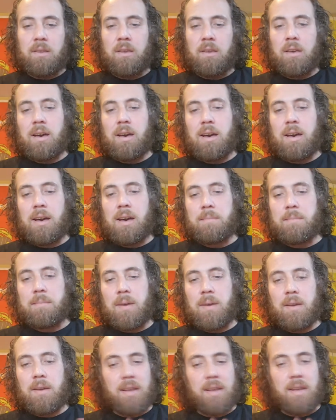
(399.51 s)

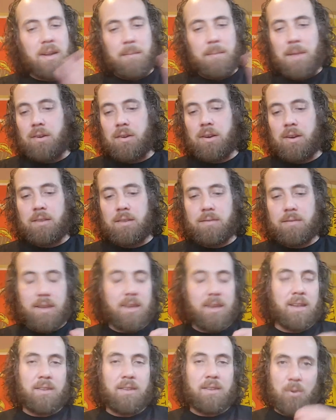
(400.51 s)
Again, I'm not going to dig
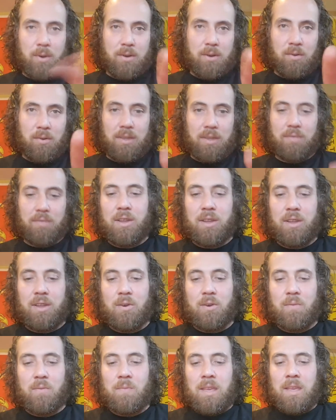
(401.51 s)
into it on this video,